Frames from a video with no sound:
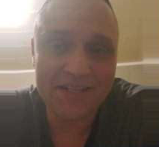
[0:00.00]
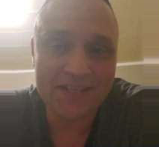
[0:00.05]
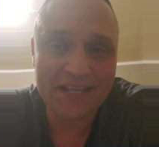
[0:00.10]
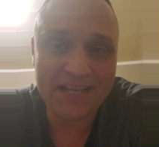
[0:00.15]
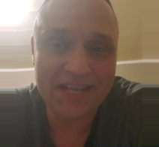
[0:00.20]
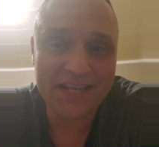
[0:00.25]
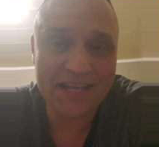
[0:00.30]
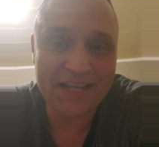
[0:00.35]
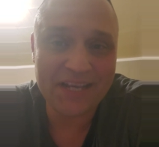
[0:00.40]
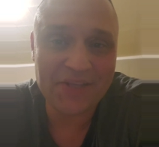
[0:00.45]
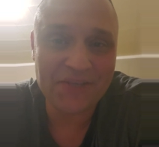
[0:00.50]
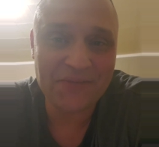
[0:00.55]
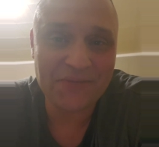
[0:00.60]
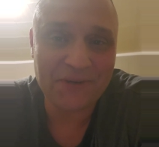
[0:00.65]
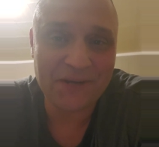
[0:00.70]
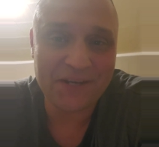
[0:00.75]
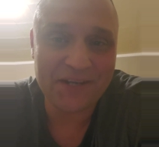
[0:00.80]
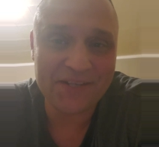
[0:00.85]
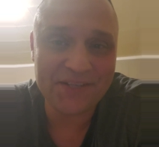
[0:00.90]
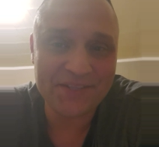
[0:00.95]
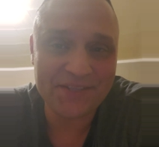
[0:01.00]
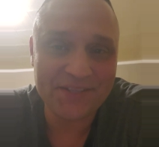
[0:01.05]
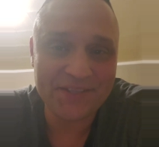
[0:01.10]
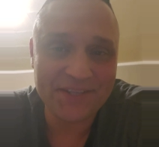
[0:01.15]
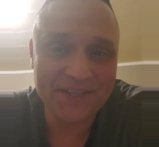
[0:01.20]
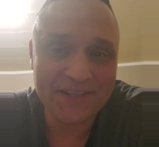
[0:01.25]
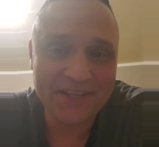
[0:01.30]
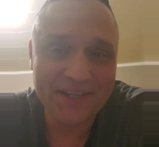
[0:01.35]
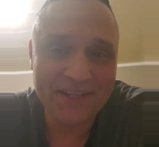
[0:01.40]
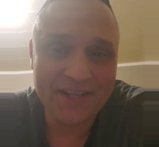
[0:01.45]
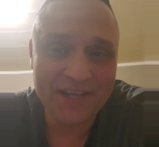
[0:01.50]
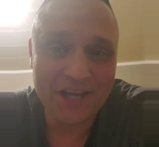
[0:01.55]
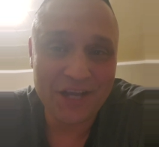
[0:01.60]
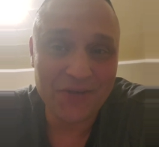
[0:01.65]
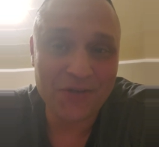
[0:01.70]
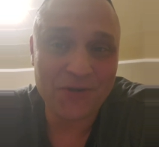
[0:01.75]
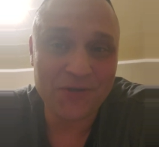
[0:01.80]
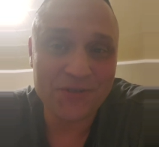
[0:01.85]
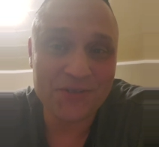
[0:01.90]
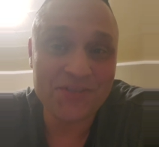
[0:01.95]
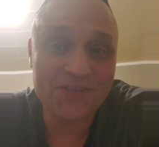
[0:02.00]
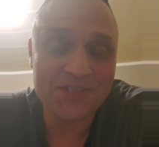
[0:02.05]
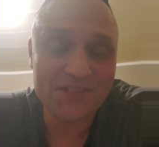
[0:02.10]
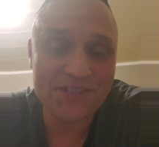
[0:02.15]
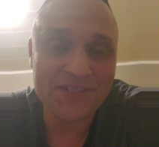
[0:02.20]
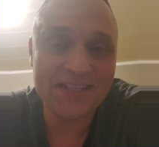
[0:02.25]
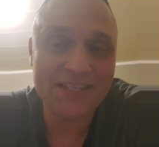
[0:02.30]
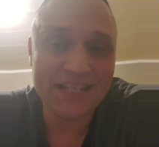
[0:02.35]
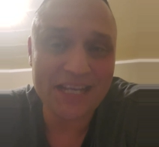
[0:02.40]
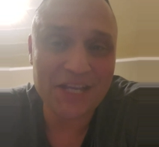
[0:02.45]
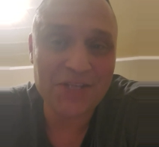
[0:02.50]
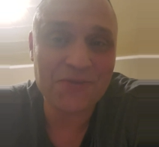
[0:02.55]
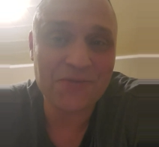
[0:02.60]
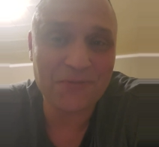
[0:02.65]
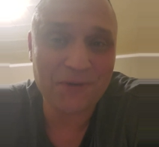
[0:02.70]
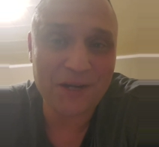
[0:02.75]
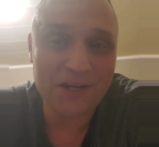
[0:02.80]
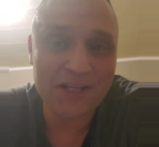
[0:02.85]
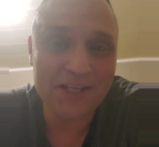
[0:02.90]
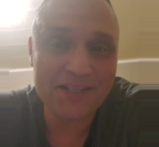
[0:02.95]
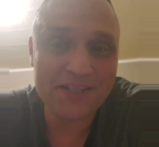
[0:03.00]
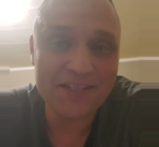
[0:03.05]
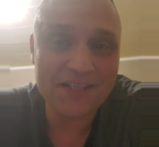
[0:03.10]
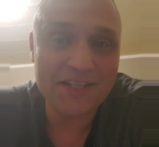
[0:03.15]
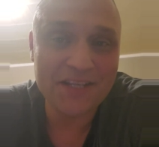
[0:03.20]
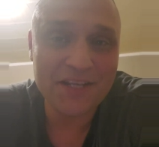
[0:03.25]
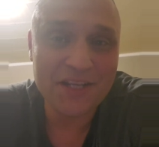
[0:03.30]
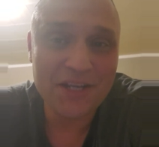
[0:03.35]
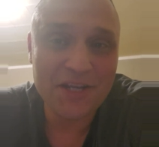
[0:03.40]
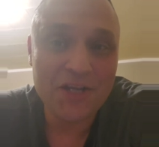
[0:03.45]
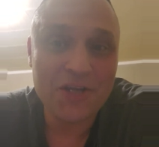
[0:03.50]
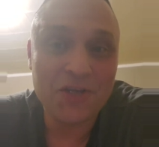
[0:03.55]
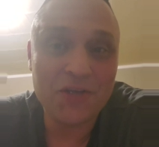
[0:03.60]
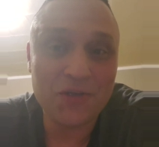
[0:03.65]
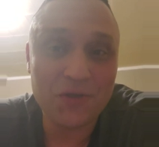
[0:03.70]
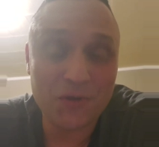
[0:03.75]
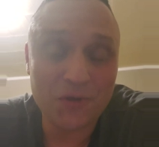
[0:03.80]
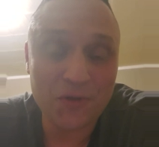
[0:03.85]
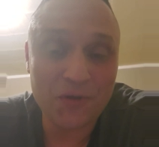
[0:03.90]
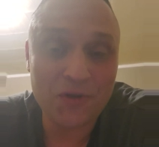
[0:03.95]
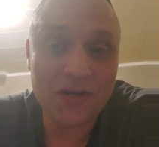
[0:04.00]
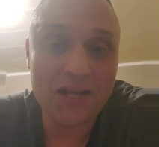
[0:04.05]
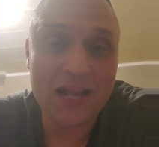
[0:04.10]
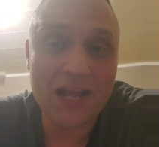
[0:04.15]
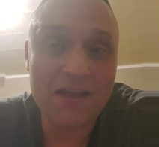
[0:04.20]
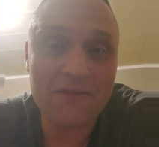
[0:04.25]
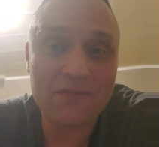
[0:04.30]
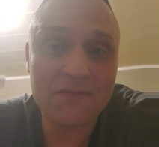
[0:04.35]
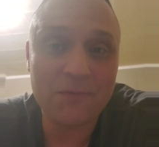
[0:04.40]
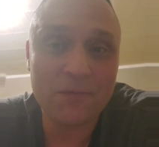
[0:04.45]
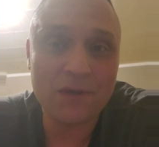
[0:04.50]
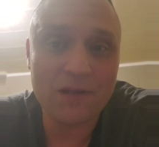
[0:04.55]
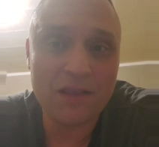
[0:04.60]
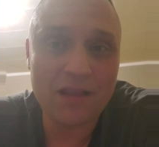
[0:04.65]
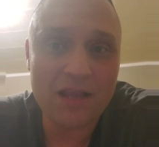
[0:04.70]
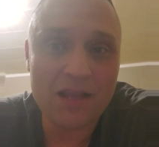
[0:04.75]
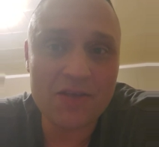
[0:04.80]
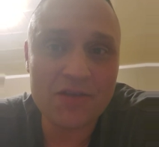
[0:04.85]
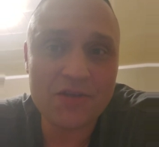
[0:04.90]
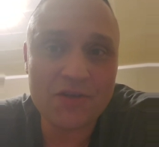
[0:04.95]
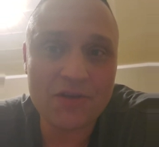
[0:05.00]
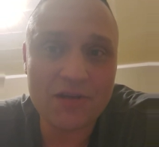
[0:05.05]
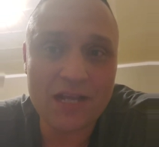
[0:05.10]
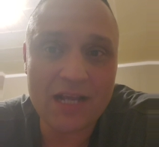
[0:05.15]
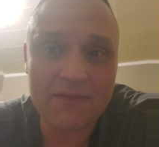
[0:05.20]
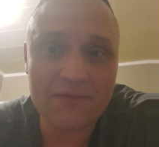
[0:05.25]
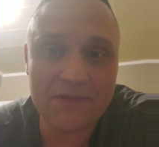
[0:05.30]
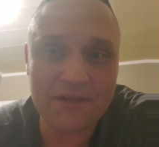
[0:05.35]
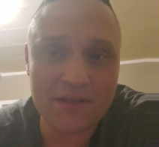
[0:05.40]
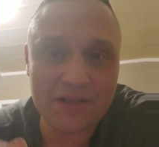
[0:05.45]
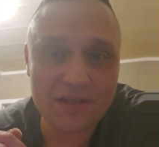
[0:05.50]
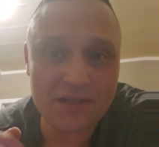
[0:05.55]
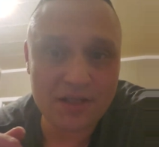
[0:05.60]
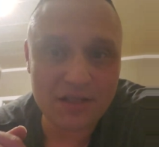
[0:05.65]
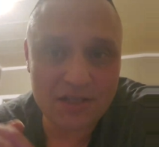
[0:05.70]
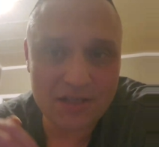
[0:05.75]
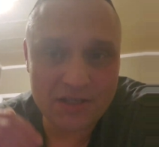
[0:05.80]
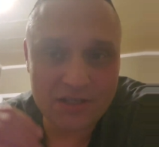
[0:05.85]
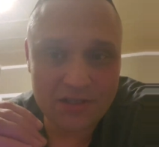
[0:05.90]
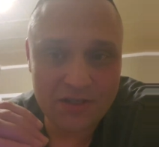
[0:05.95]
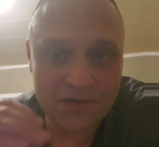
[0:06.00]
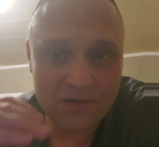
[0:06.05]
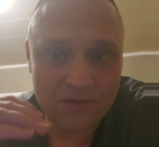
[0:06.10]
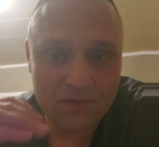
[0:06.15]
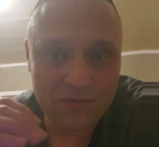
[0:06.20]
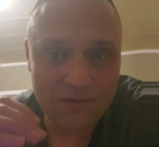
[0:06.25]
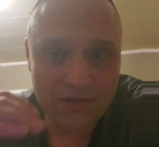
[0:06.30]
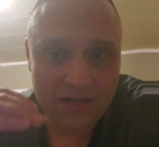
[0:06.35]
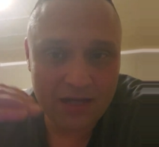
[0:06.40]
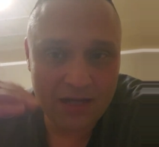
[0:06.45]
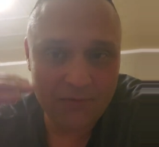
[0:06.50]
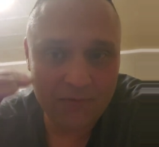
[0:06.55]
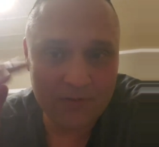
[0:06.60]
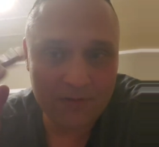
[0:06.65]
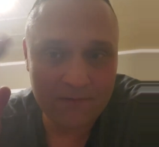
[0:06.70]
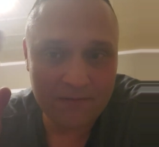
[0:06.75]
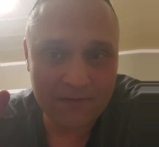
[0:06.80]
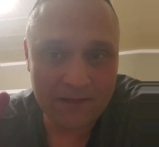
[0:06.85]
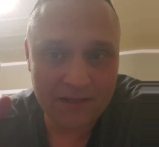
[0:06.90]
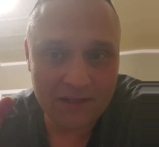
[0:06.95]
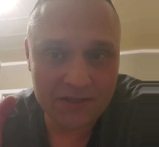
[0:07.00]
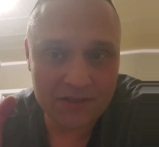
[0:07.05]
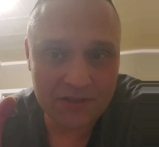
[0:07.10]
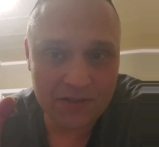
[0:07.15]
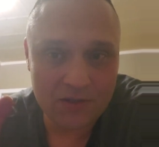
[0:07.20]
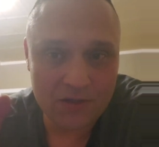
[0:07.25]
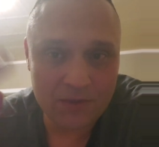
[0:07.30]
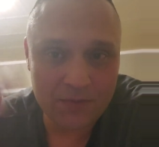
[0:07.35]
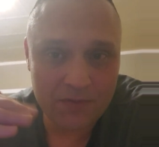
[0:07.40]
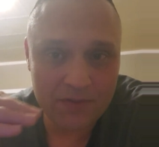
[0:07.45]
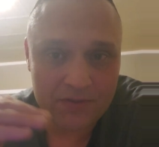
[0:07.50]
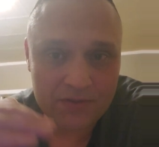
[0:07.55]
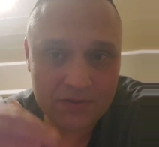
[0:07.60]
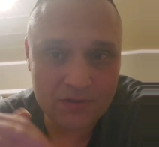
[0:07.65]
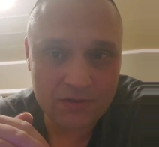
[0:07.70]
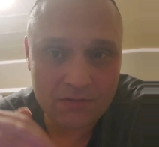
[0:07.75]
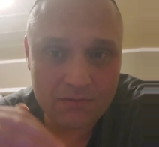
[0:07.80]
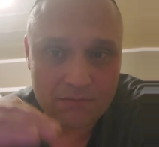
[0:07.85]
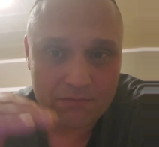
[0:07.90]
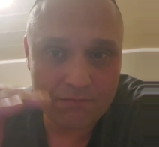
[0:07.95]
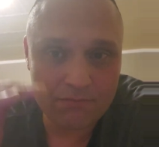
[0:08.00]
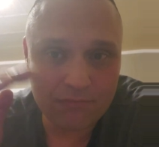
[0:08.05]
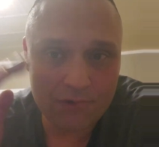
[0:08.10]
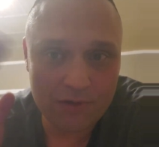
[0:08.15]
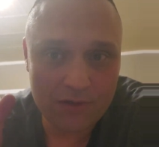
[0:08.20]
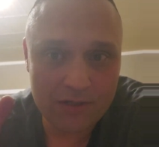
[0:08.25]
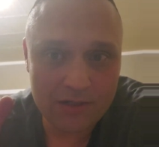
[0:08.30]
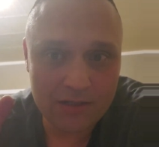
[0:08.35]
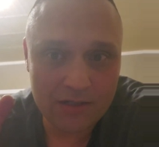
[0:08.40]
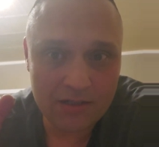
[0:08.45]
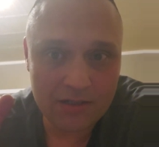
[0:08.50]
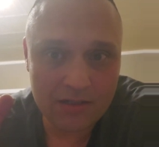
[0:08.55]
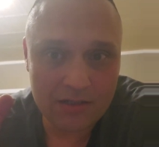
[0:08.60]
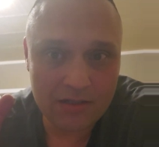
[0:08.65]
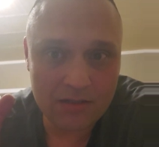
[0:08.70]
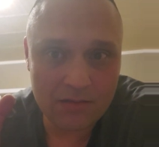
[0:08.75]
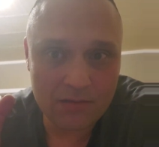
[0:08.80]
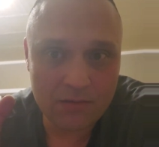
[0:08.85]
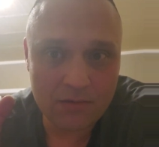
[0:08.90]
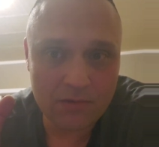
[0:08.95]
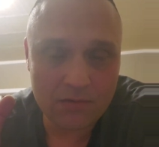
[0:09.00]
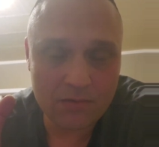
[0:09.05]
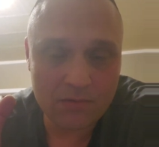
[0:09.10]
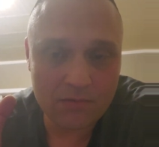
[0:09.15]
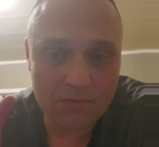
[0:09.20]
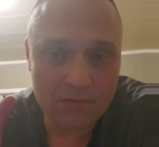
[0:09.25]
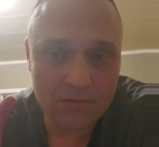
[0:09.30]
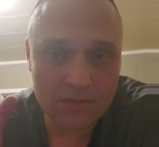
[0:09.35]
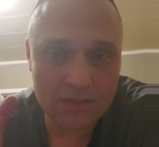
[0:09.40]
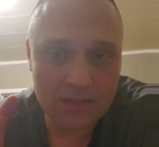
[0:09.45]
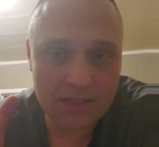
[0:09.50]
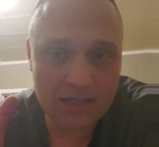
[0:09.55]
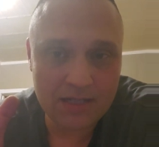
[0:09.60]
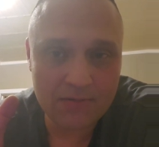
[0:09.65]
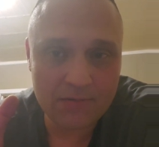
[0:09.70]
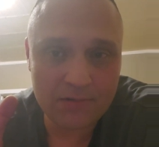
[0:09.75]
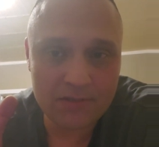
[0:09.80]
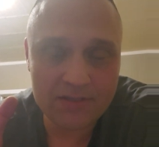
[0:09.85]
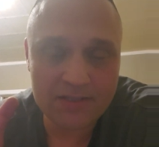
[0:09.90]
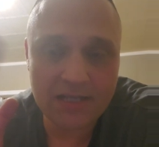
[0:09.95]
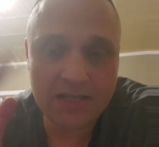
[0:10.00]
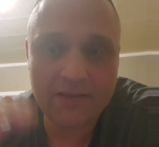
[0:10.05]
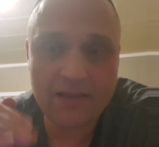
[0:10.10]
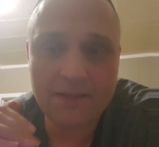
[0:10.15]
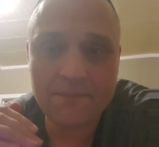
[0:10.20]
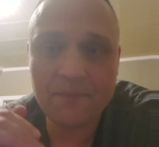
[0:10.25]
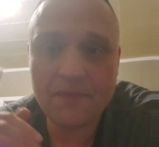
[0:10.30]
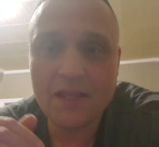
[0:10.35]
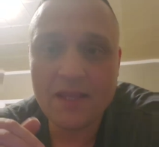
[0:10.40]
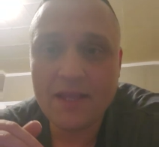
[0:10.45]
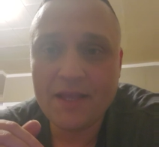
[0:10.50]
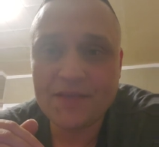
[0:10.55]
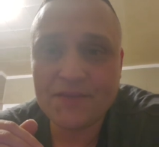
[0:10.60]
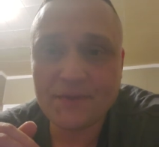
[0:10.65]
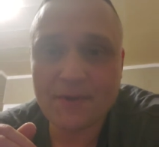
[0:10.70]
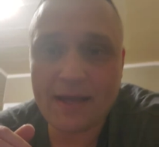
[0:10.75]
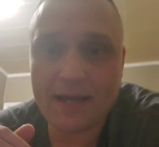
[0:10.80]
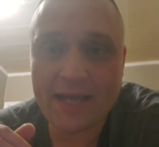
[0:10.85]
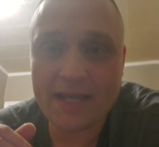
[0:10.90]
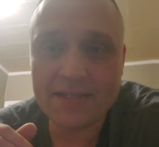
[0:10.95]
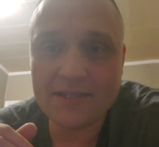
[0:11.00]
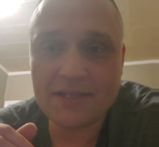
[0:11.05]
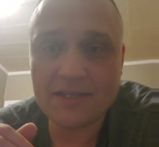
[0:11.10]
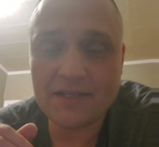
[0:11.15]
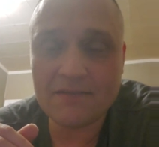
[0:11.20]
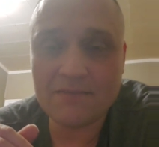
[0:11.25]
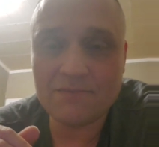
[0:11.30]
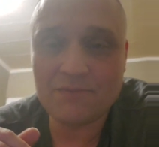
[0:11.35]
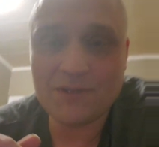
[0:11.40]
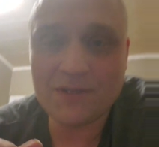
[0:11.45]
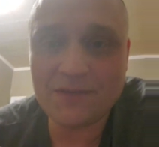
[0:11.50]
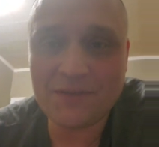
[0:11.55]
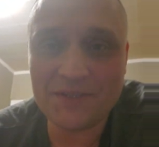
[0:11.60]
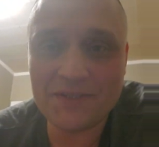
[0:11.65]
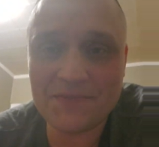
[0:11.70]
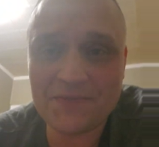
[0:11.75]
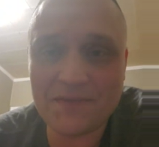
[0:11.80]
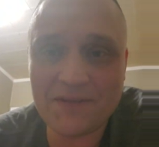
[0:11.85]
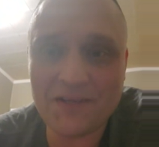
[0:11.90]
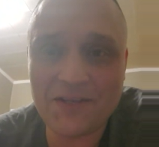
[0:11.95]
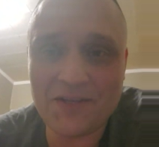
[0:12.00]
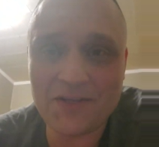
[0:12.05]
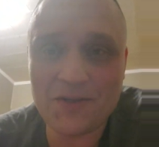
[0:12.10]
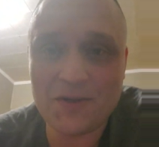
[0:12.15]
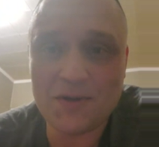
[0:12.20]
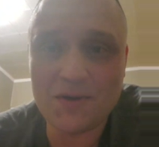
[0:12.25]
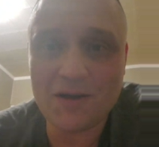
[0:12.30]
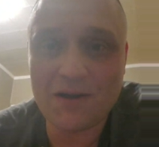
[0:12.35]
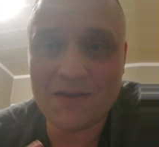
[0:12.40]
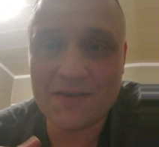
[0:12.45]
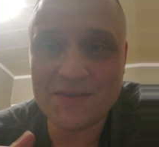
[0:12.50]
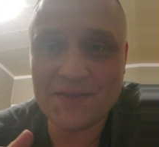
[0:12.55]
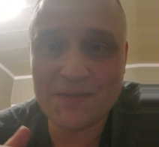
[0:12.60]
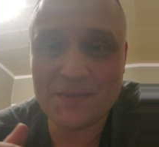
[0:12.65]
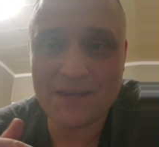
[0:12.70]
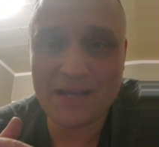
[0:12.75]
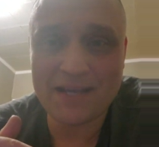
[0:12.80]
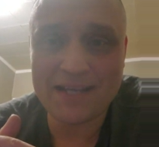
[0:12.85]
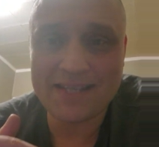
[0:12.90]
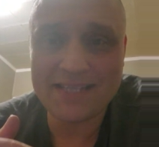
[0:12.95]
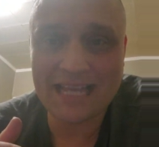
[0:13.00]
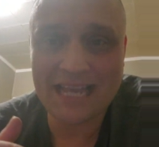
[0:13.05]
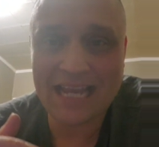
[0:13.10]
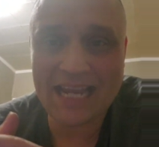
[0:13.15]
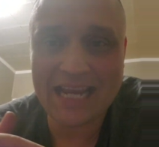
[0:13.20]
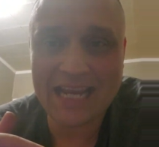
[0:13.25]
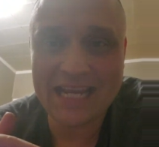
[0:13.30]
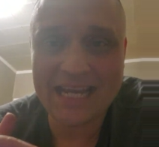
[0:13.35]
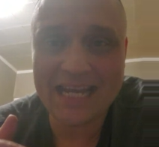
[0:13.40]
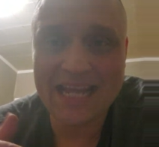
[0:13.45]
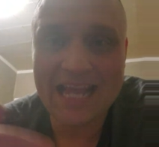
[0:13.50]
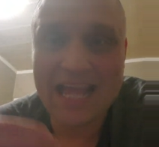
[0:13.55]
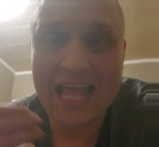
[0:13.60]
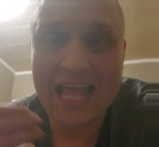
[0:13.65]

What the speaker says: say a catchphrase, a narcissistic catchphrase, you're gonna have to realize, you're gonna have to, a red flag should go up, and it should go boing. Whoa, did they really say that? So I had done a previous video on somebody saying,